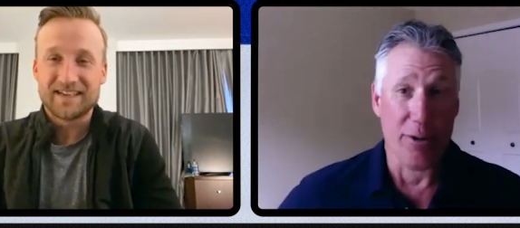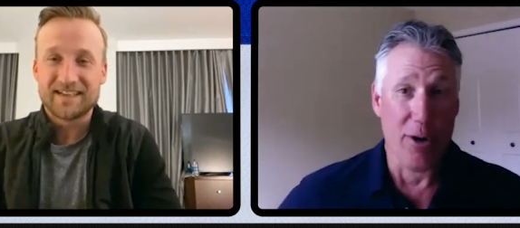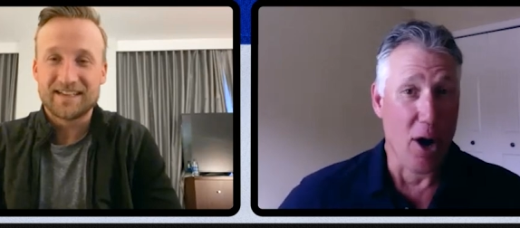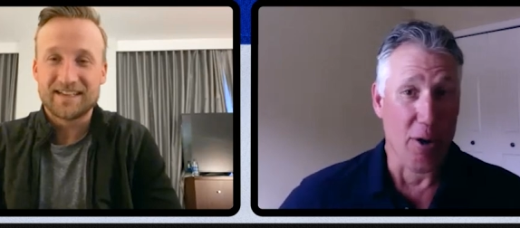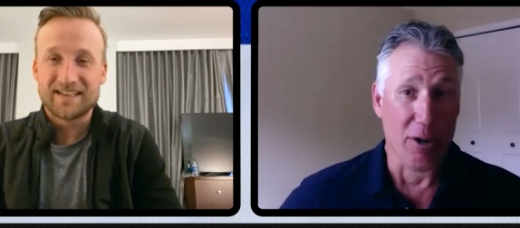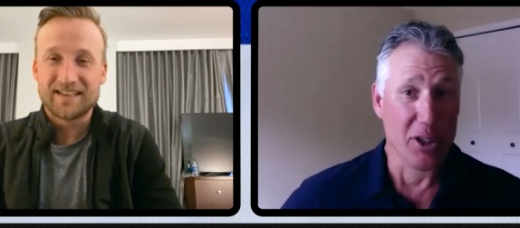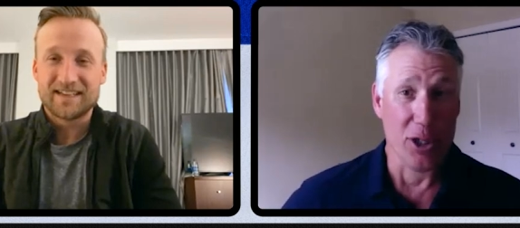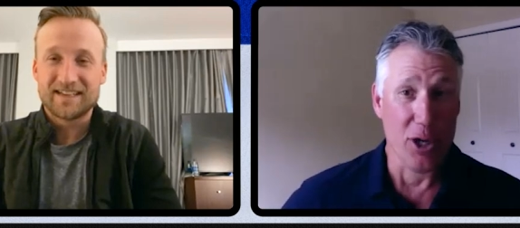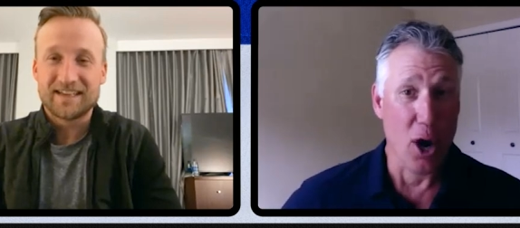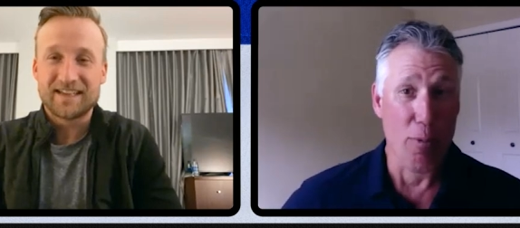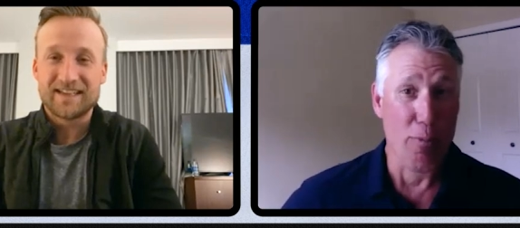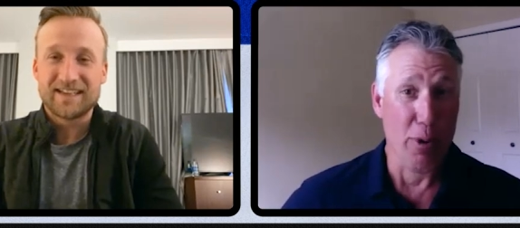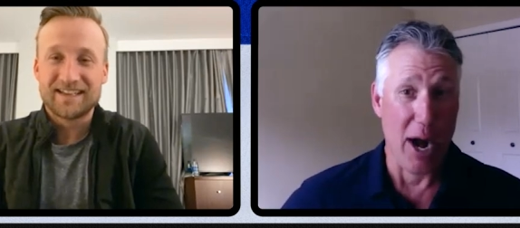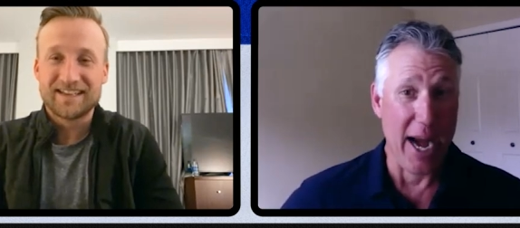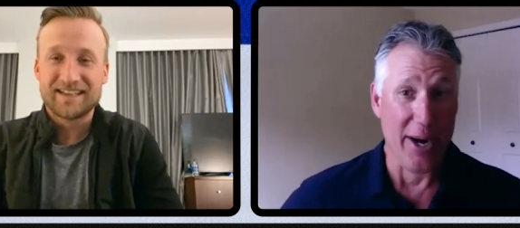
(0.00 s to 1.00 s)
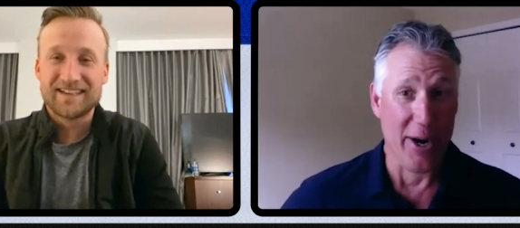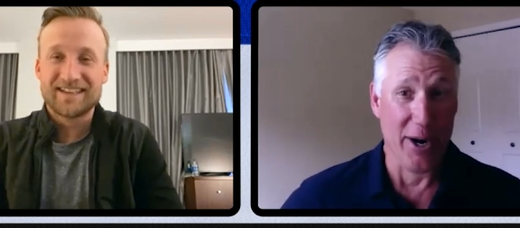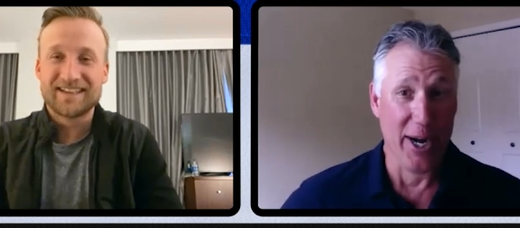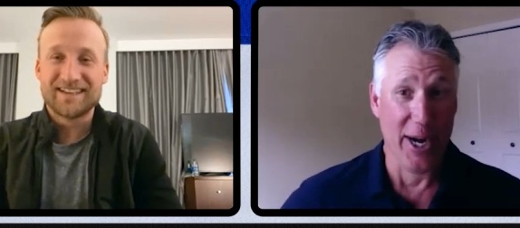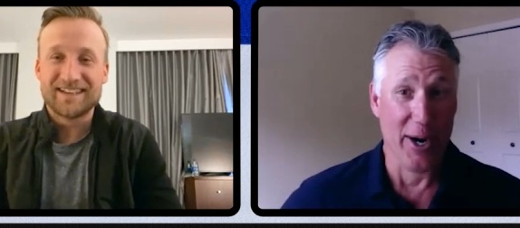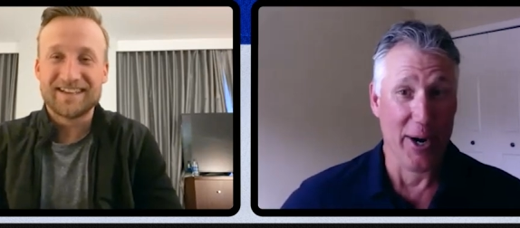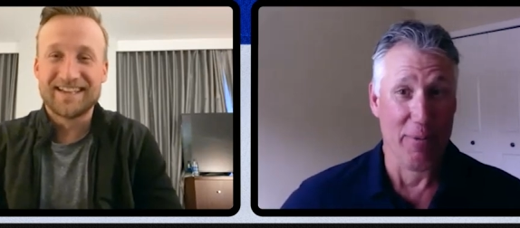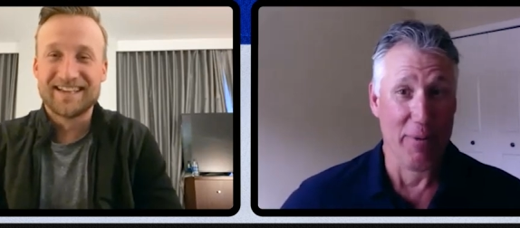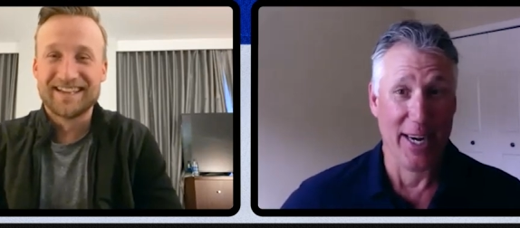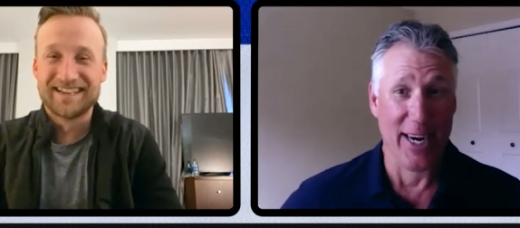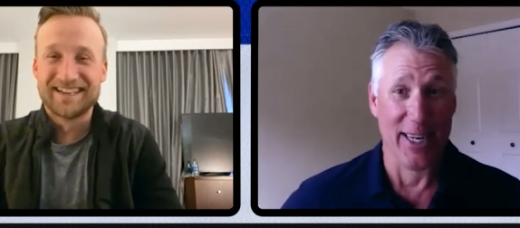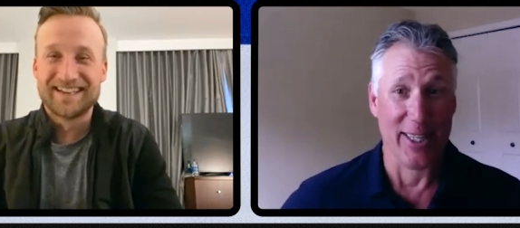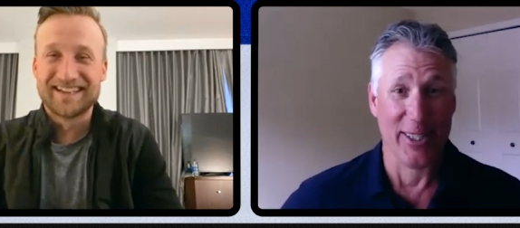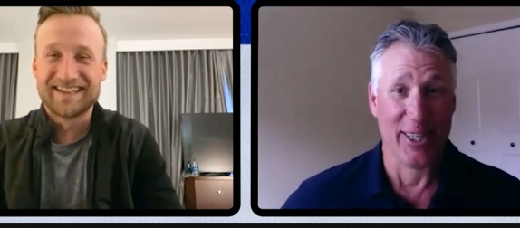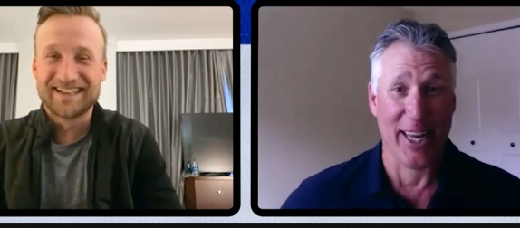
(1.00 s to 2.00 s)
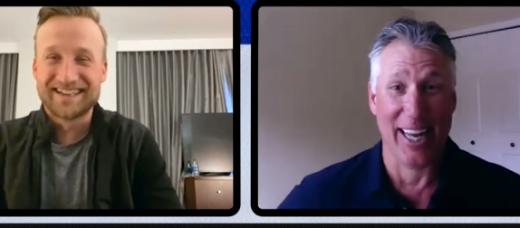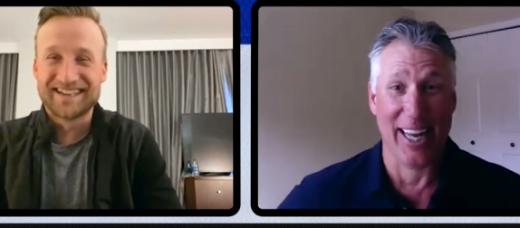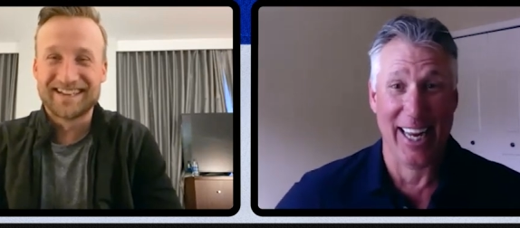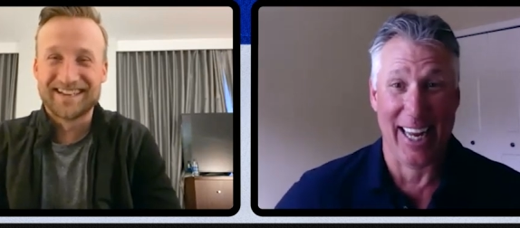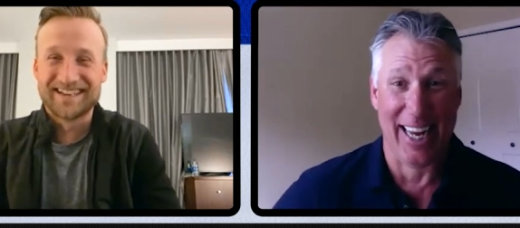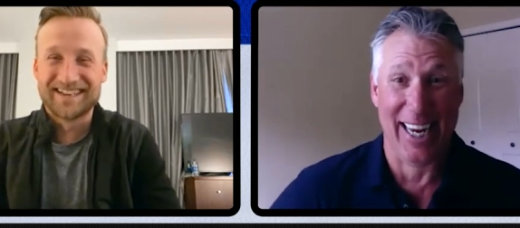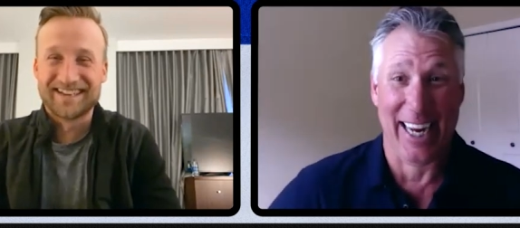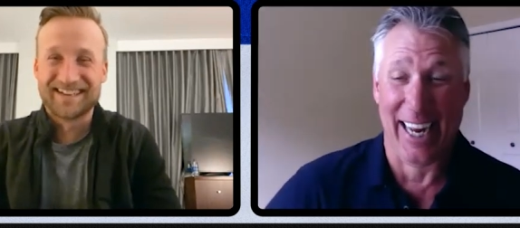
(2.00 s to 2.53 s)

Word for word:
Speaker 1: don't know, it's a no-brainer here because